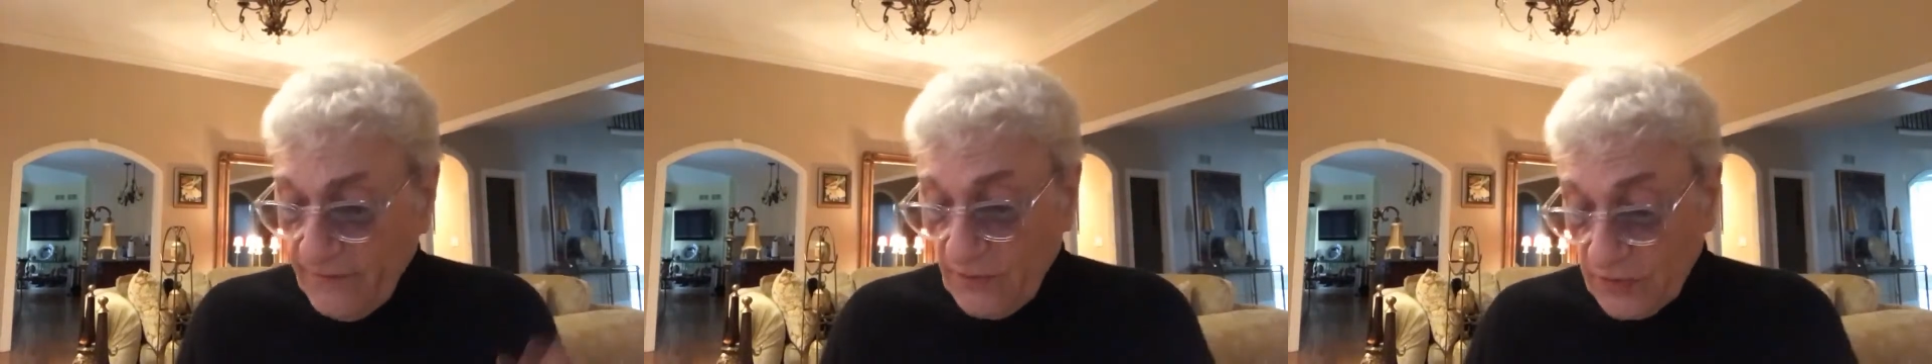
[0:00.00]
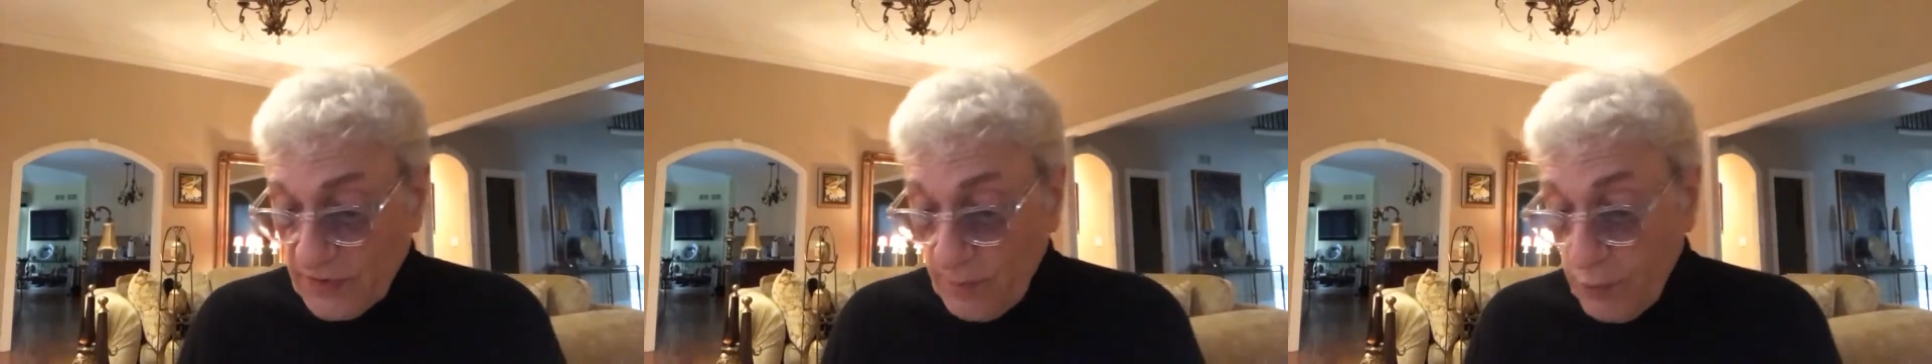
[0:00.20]

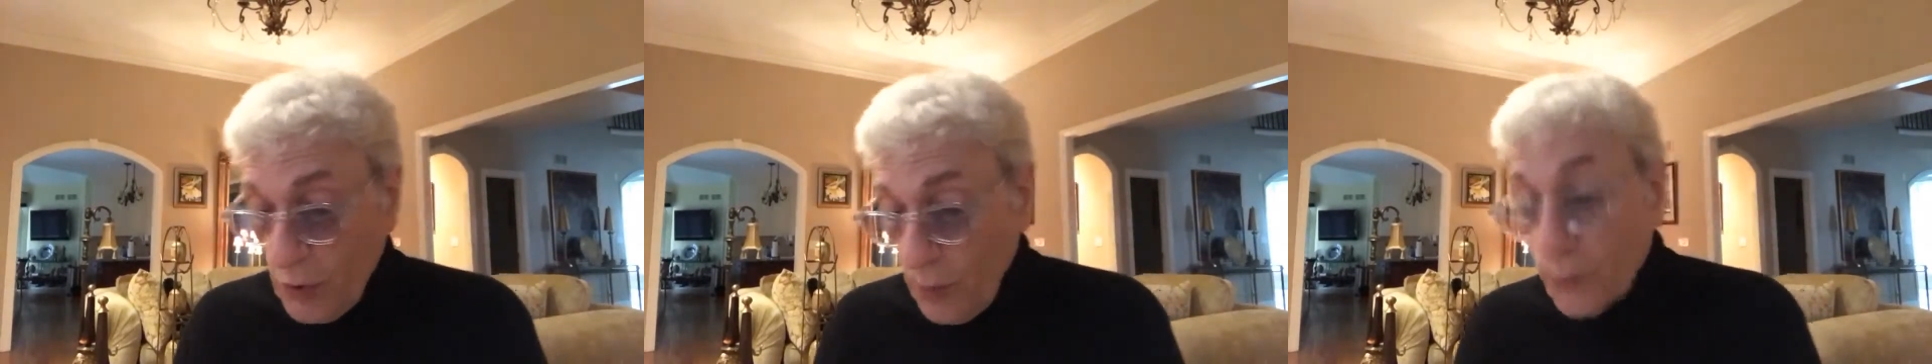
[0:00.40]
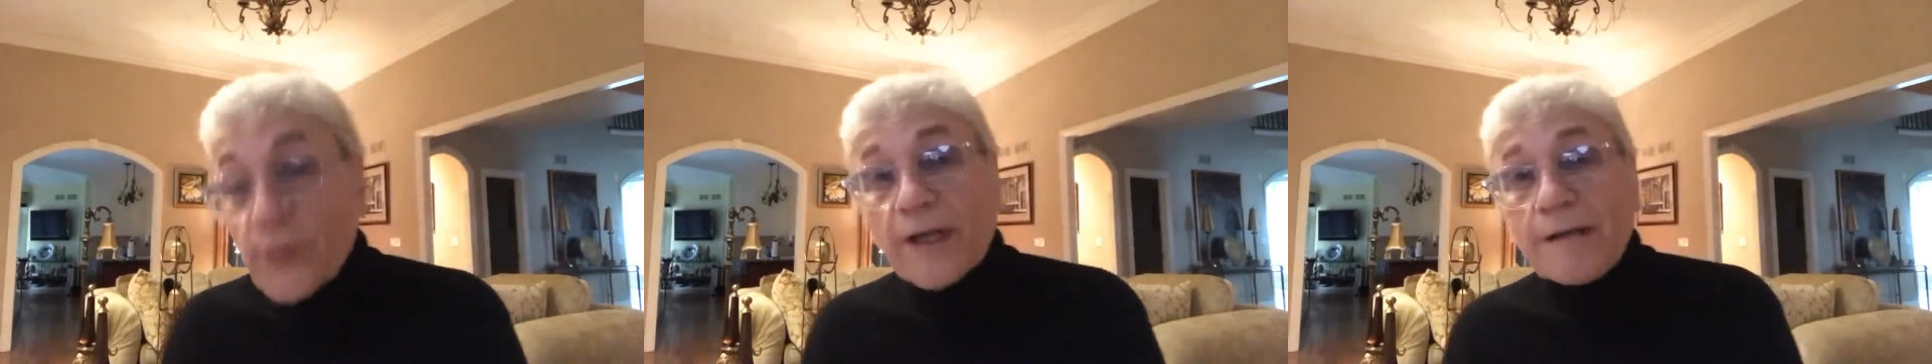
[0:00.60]
feels
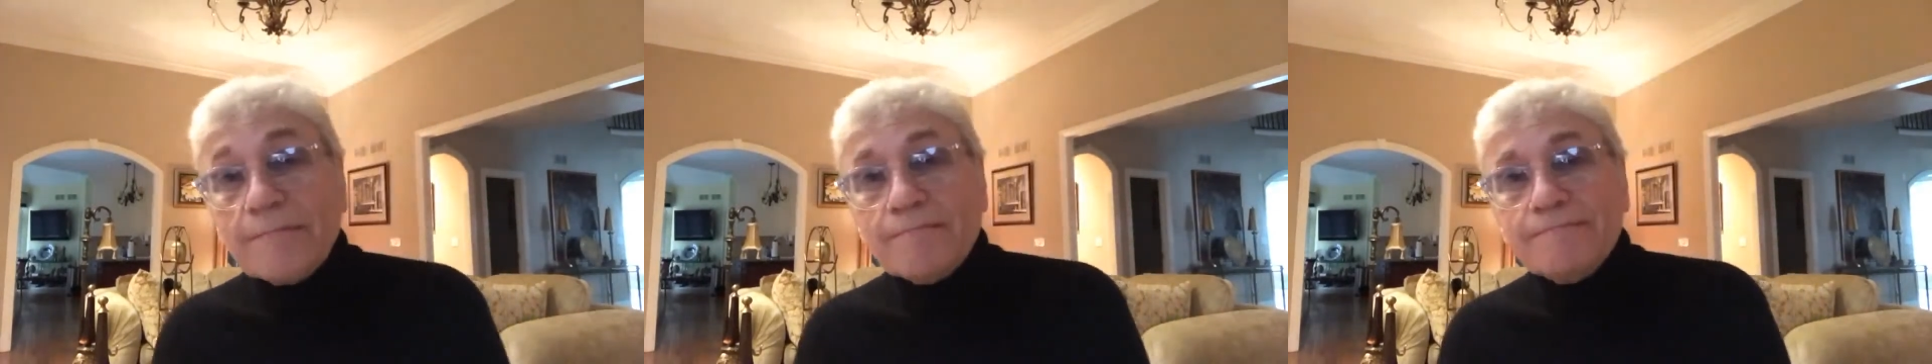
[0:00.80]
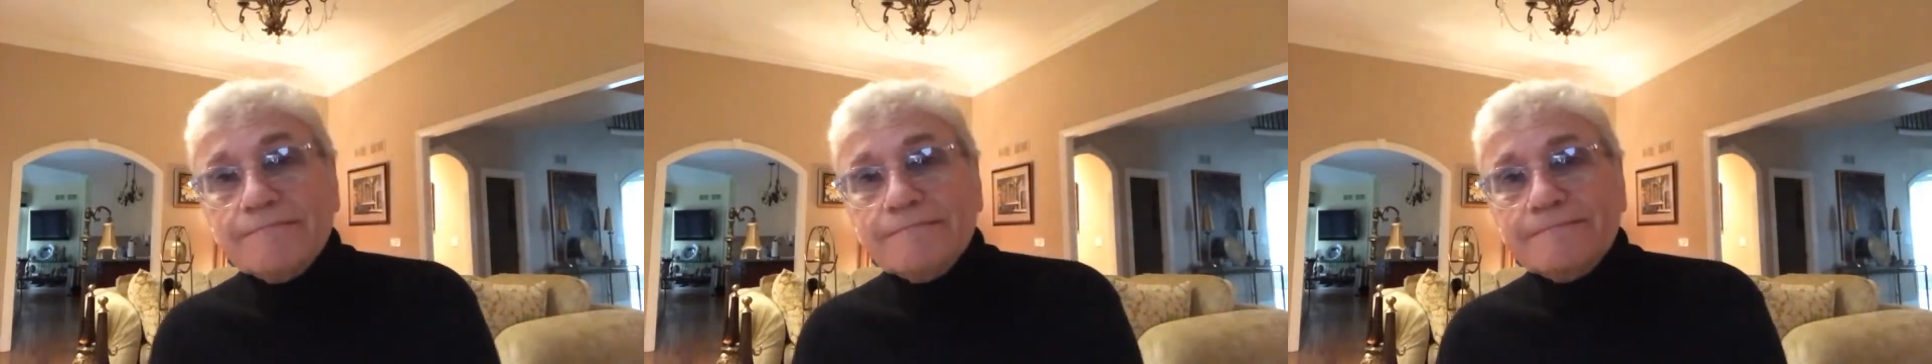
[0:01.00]
appropriate.
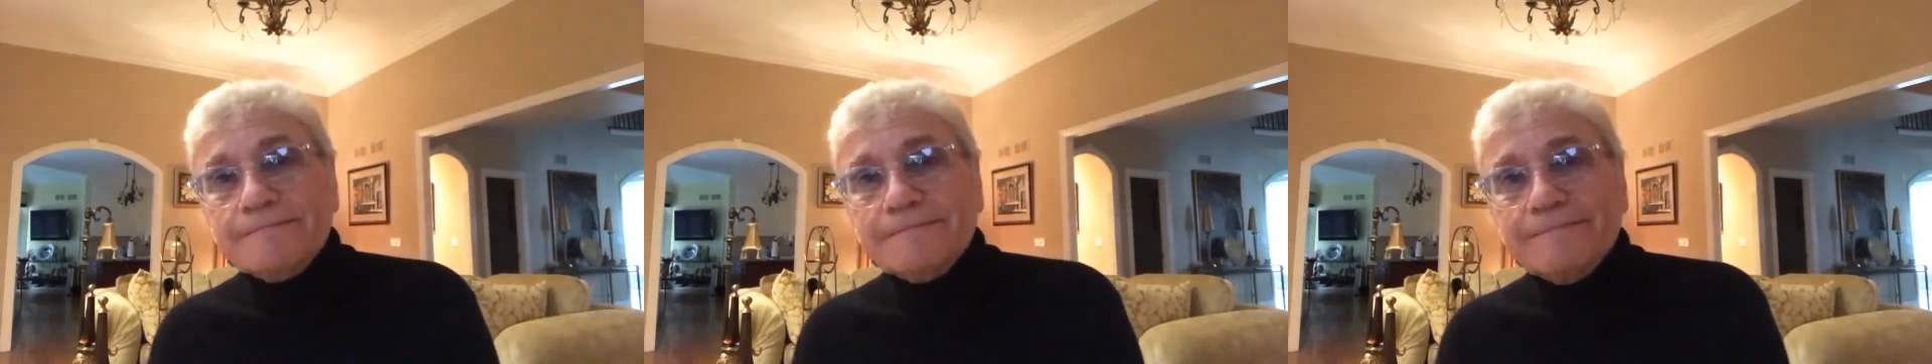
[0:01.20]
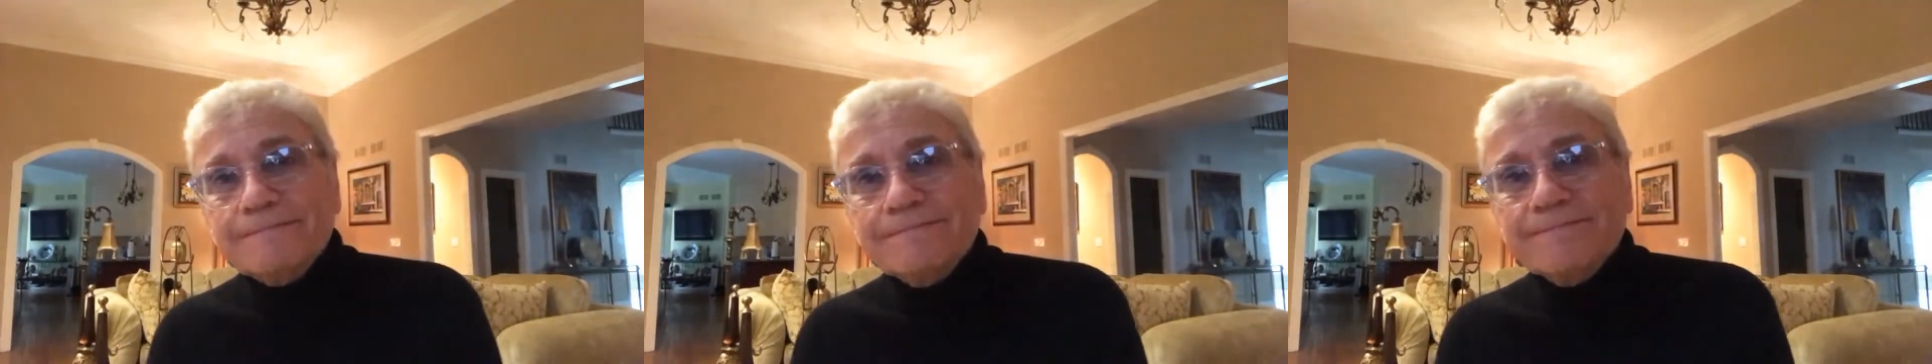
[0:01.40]

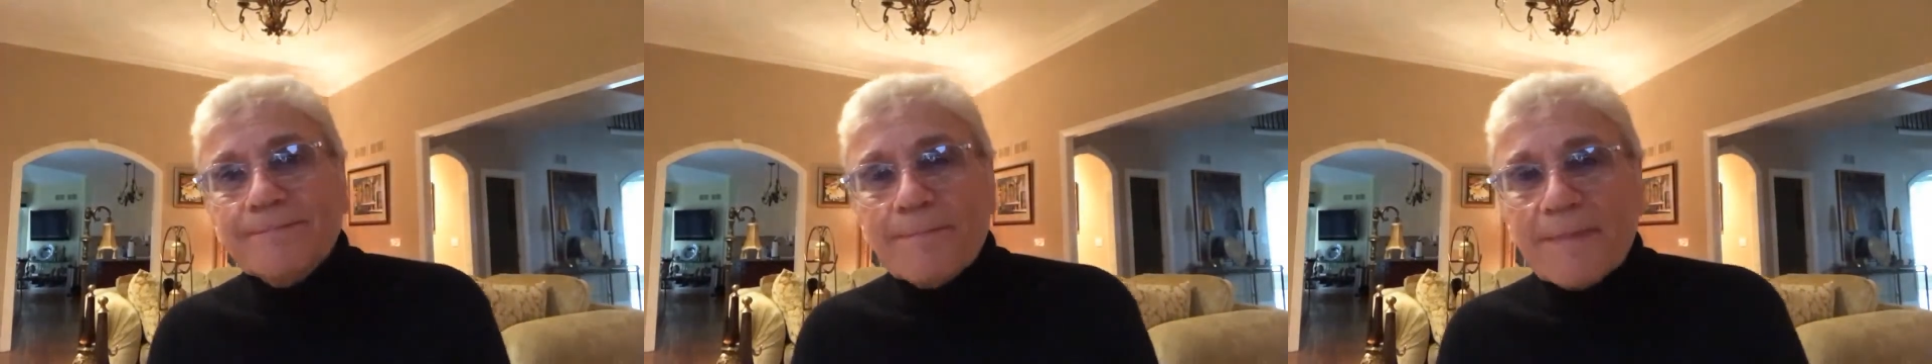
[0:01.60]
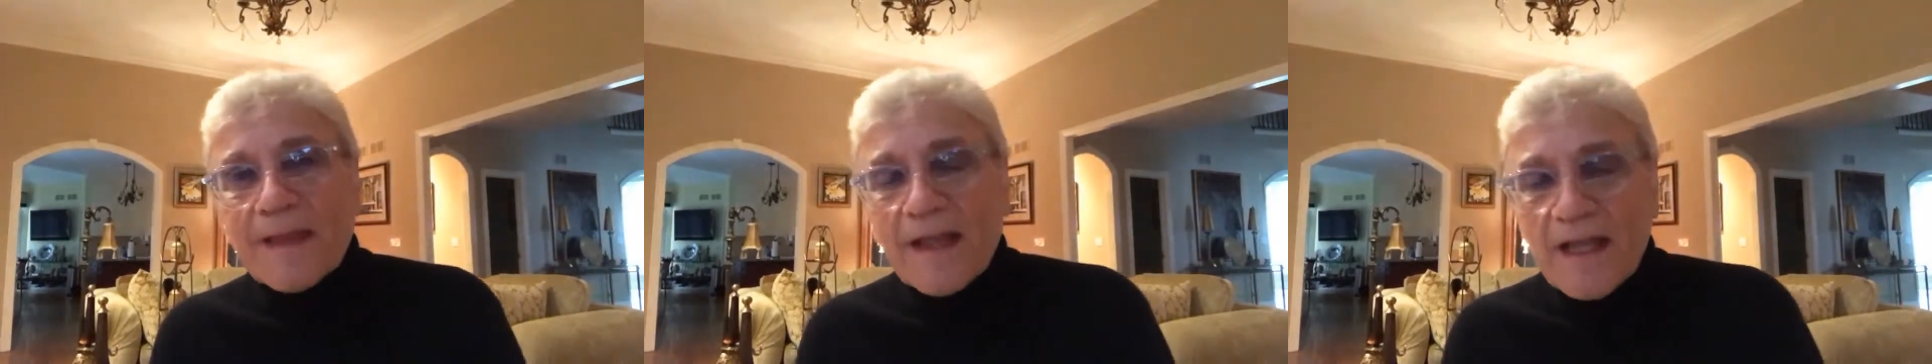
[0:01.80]

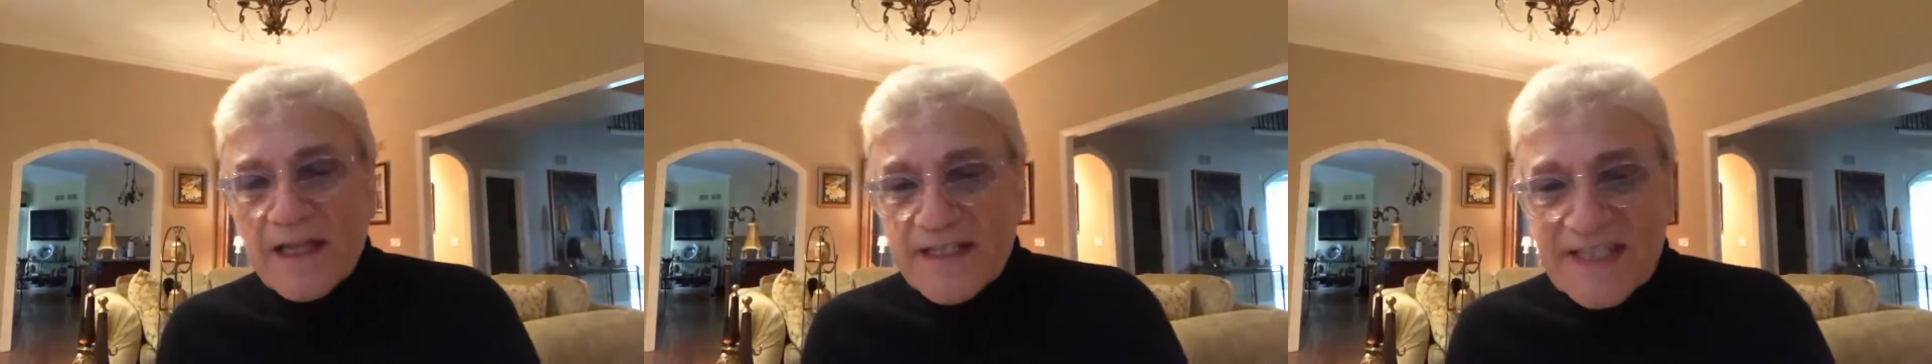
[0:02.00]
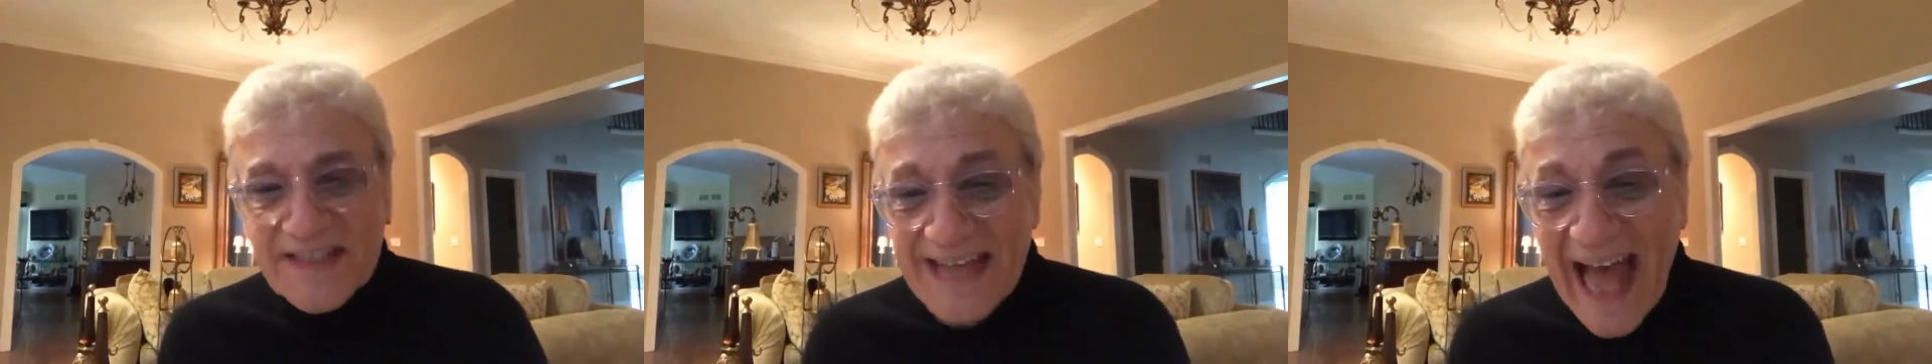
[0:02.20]

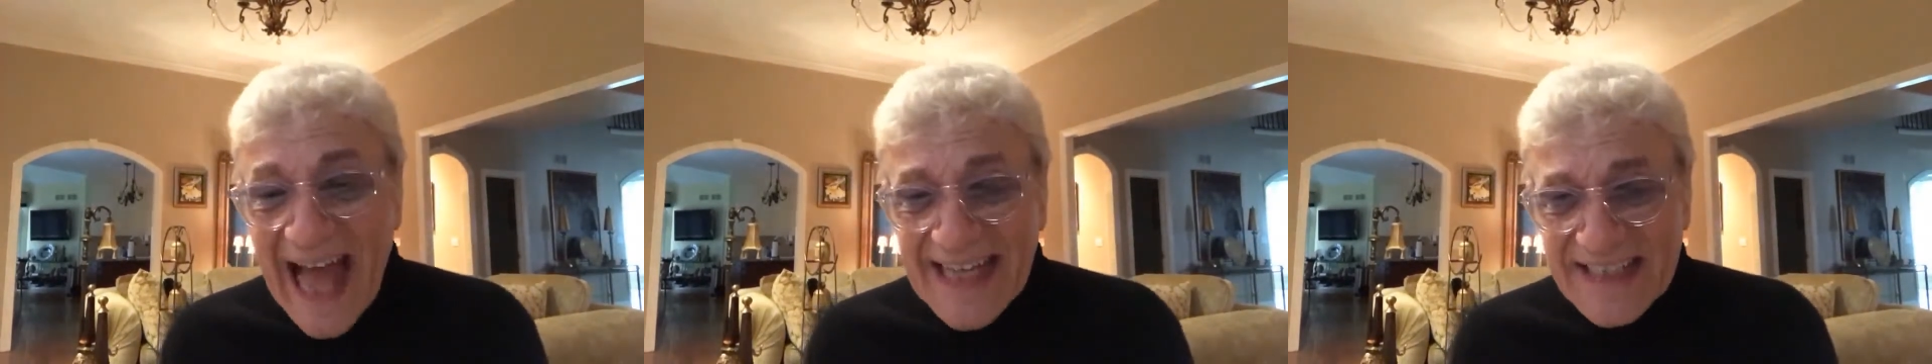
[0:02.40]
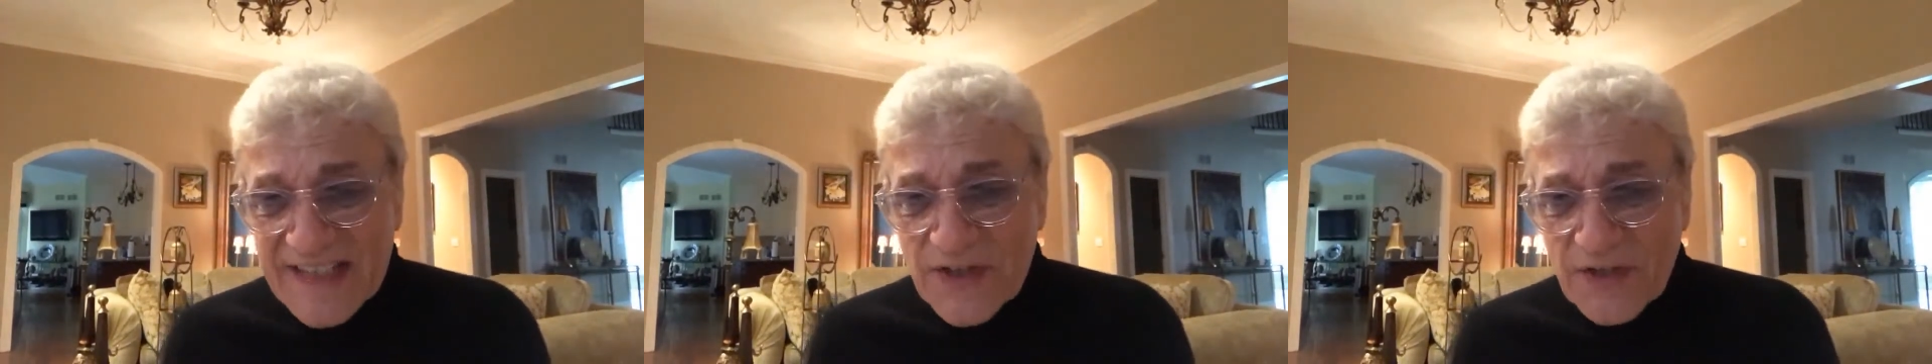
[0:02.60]
Tonight's